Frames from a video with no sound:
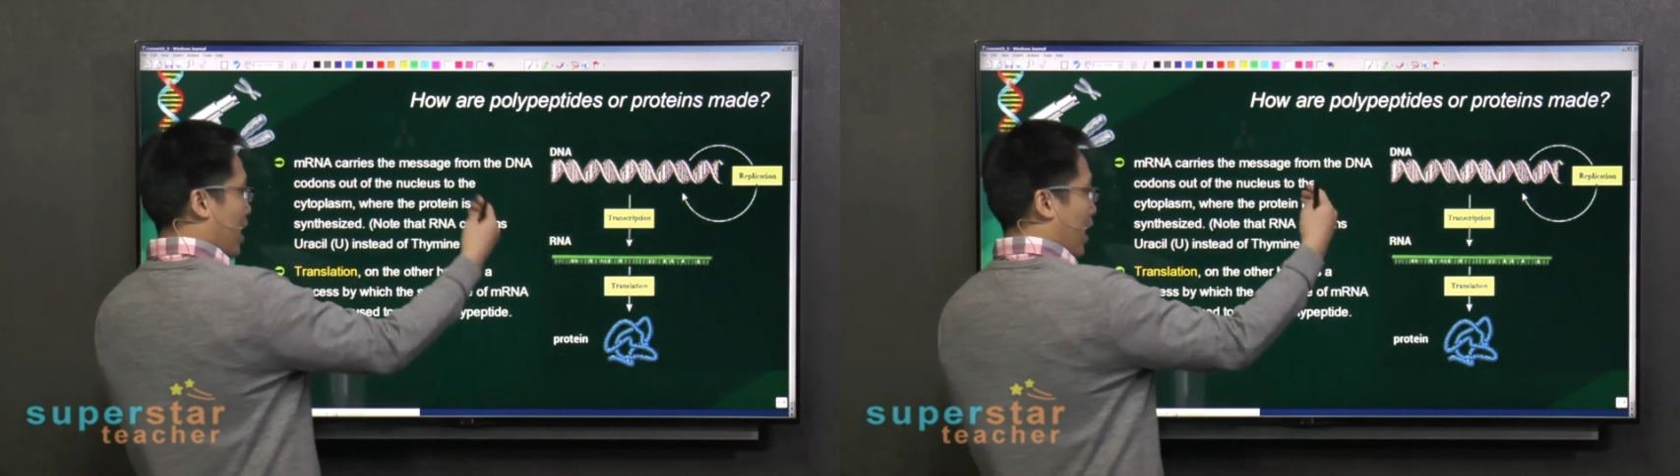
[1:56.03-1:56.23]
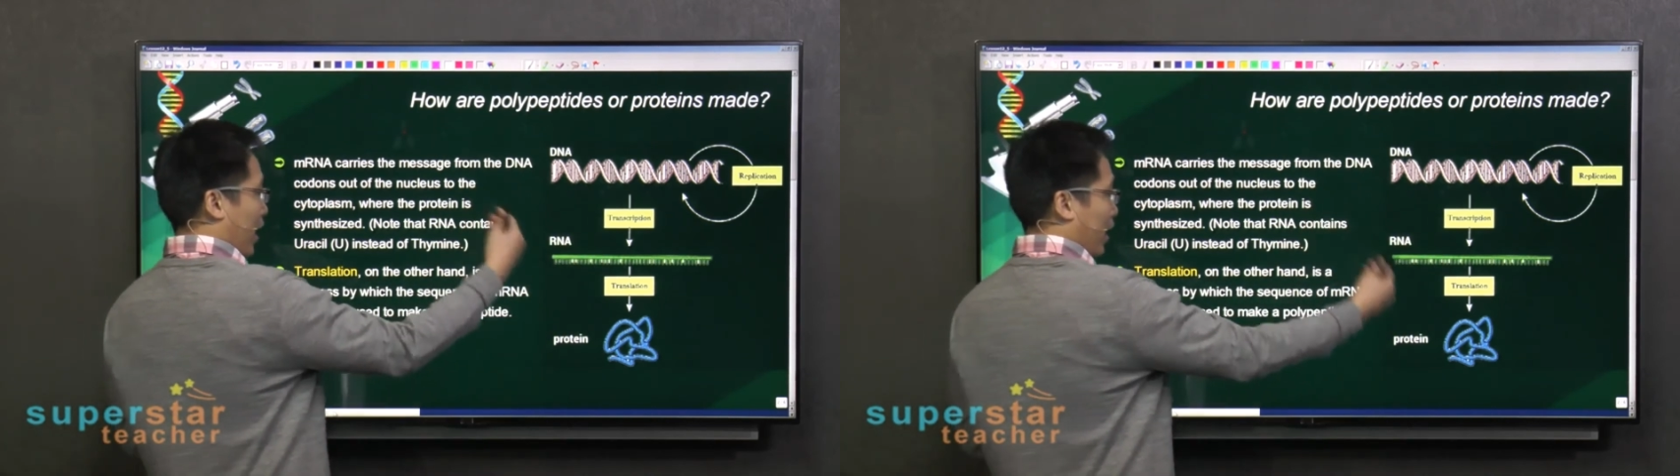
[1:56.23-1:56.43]

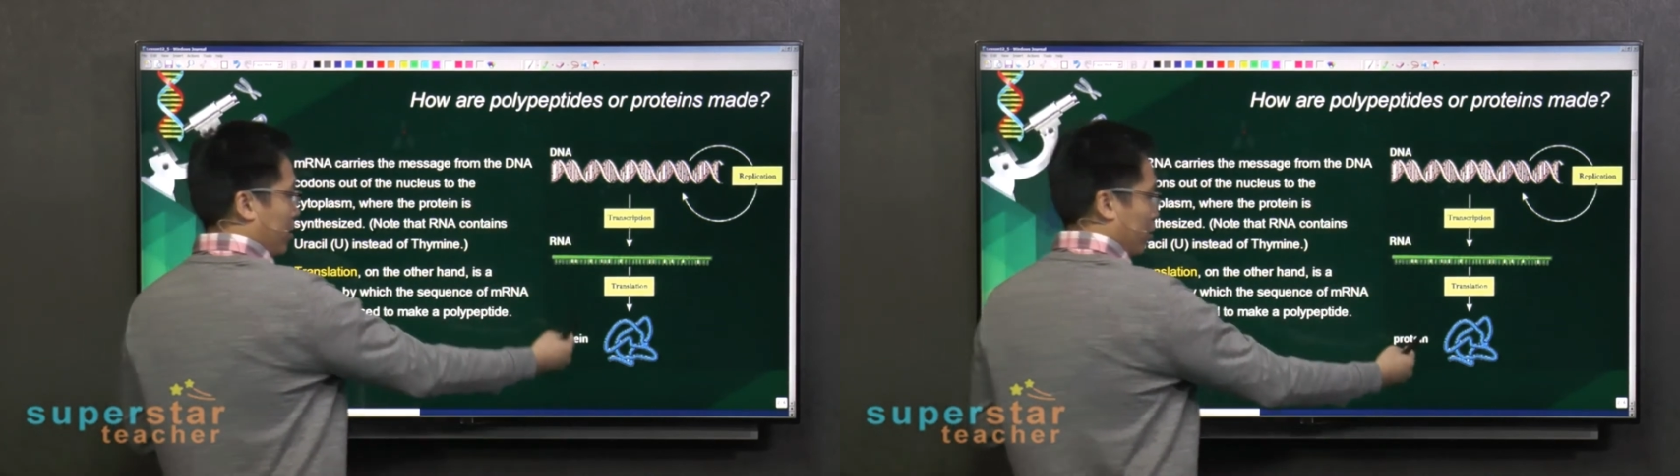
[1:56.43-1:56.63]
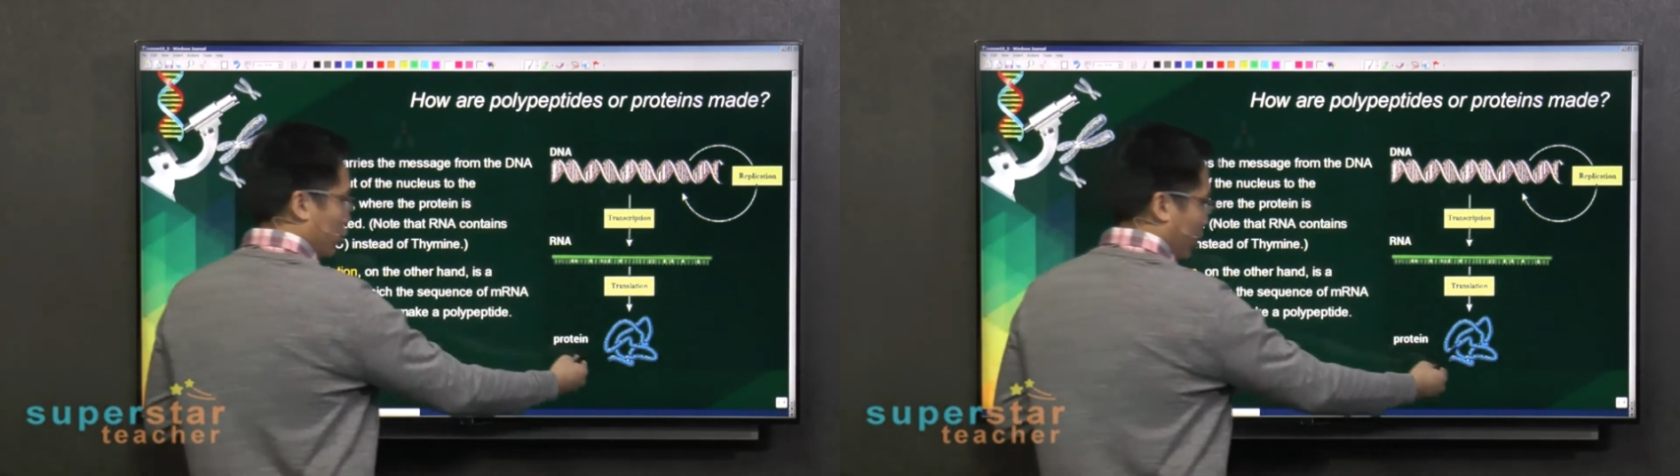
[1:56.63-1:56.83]
and
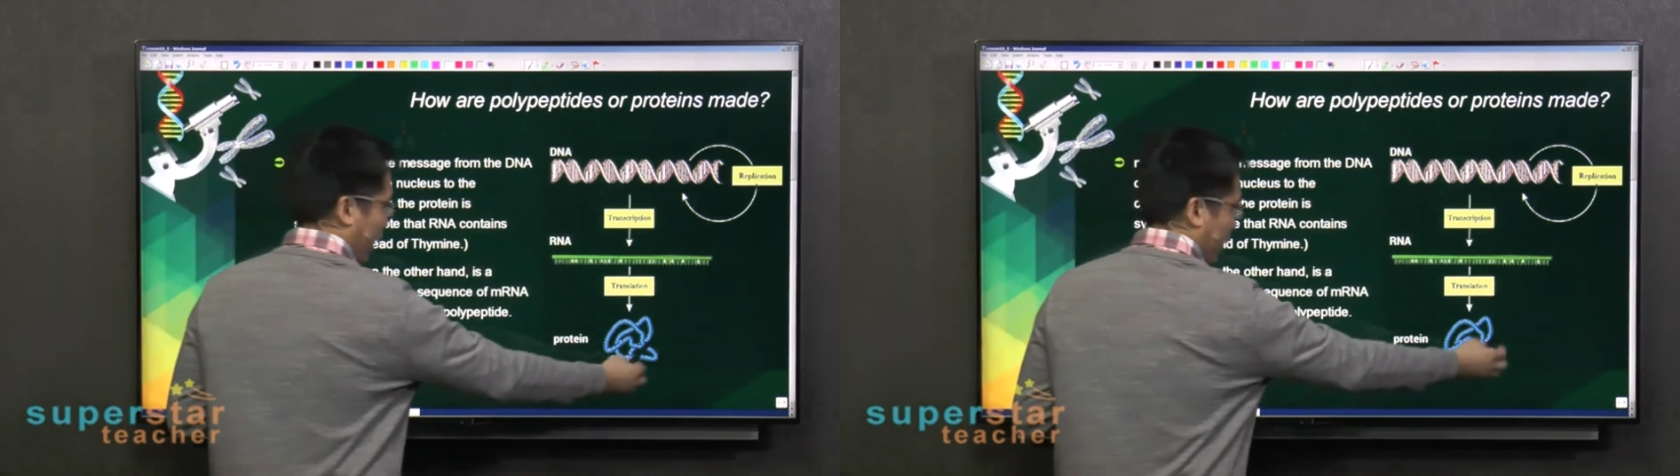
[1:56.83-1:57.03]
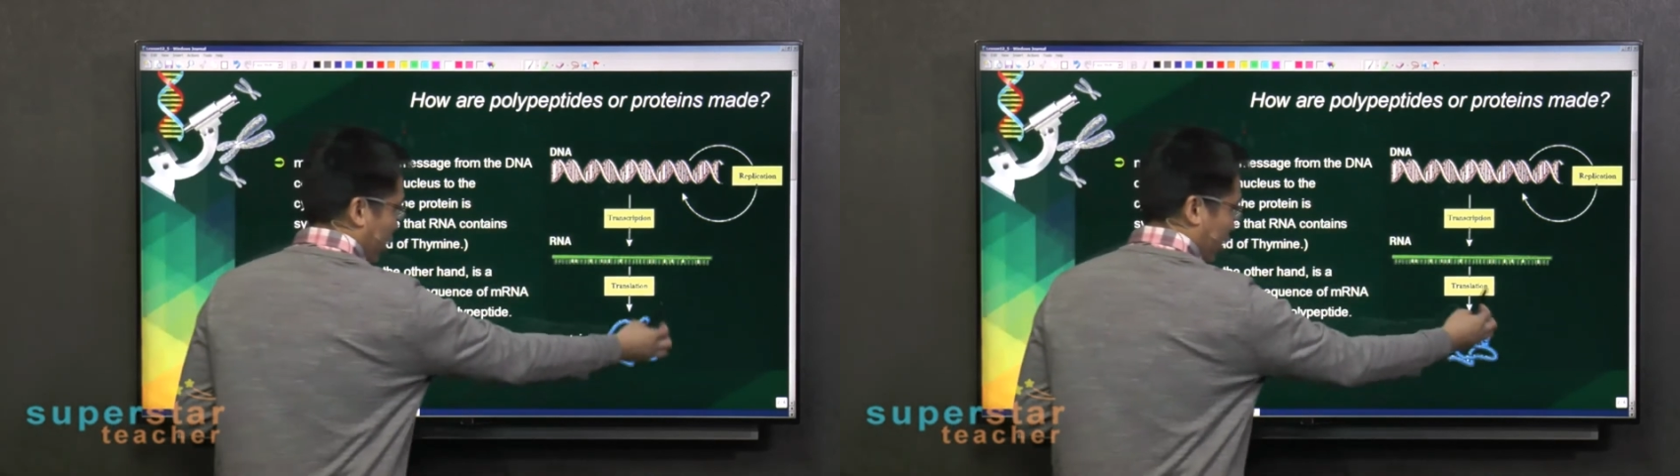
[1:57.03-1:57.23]
you
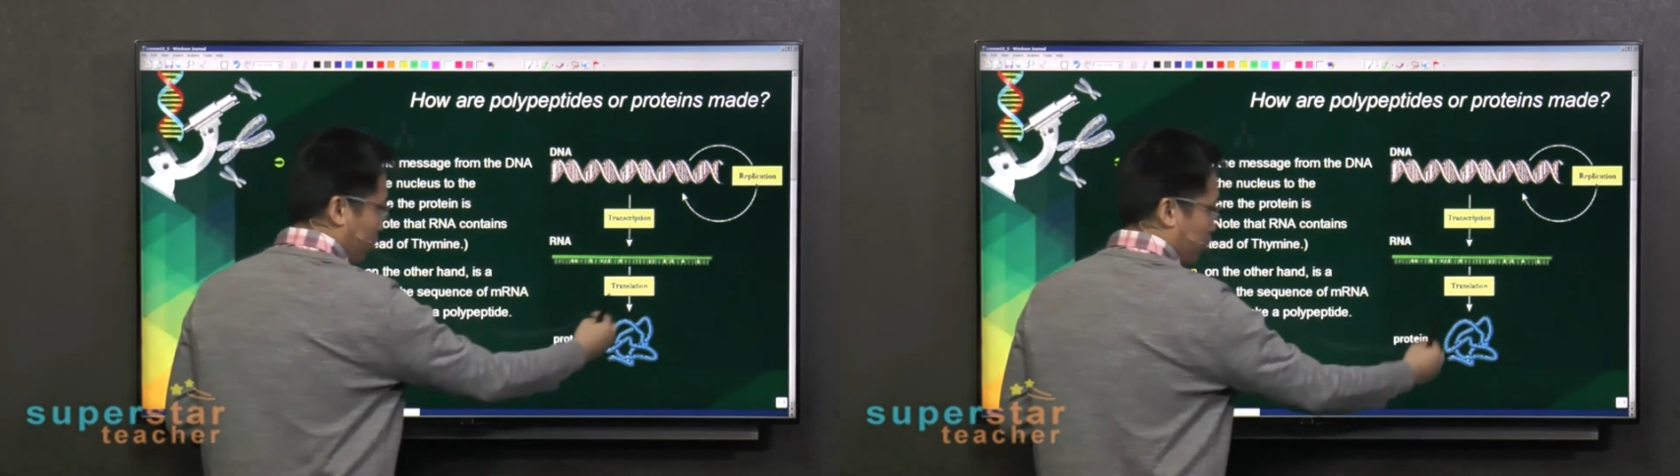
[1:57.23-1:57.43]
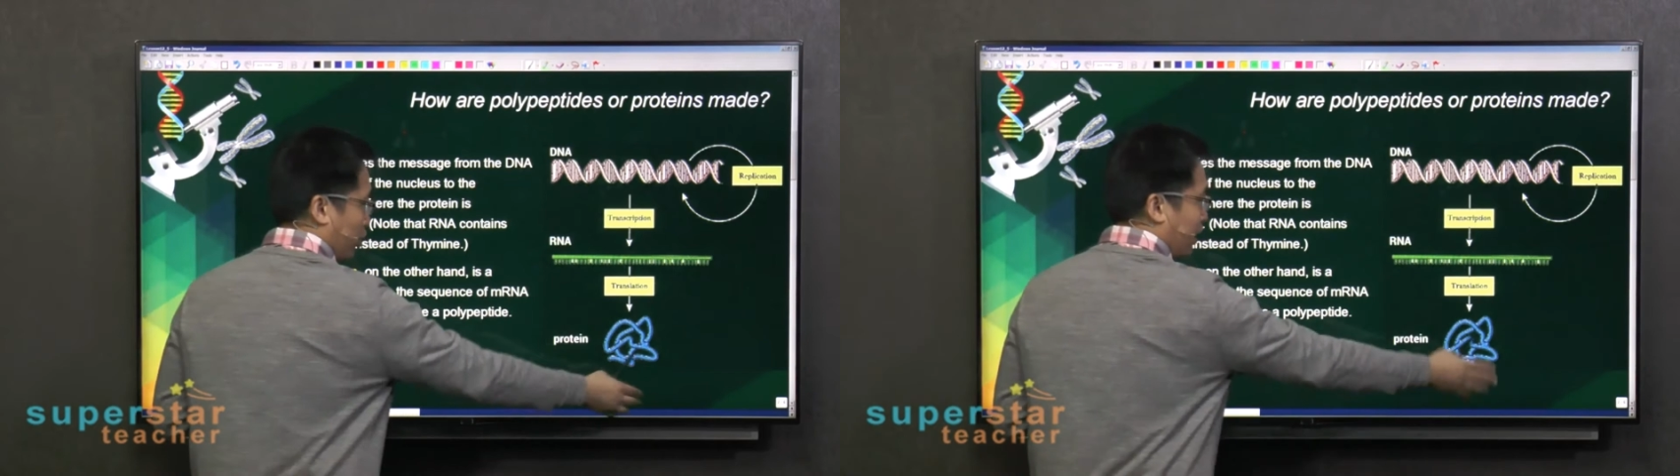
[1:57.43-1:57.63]
get your
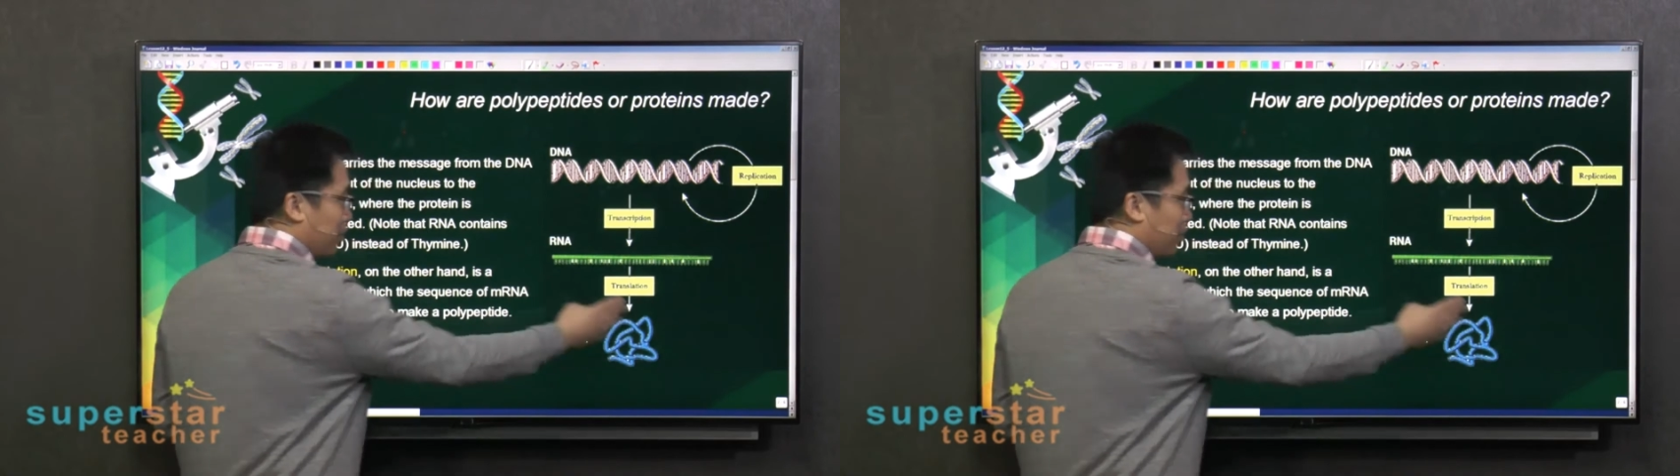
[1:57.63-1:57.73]
protein